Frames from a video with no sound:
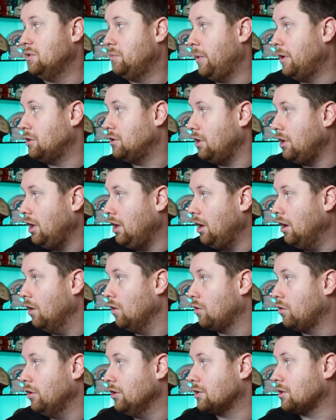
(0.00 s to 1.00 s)
especially, you
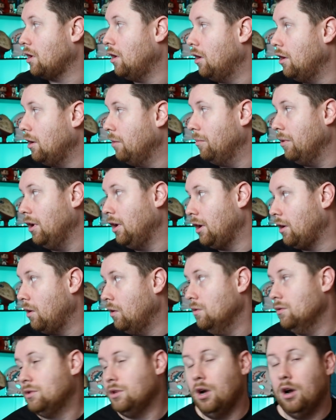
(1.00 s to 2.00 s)
know, Chris Carter, Bernie
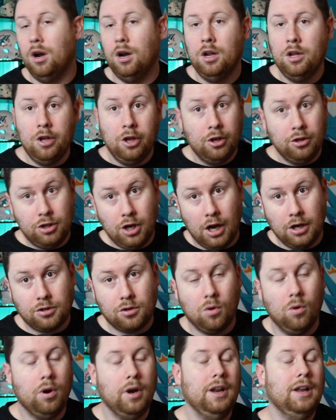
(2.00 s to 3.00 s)
Kosar, Josh
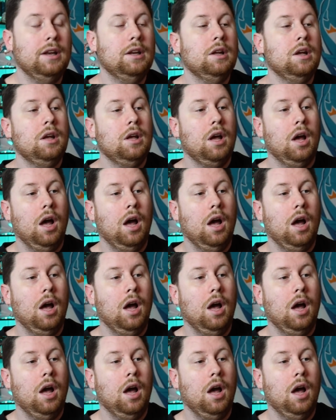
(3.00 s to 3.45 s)
Gordon,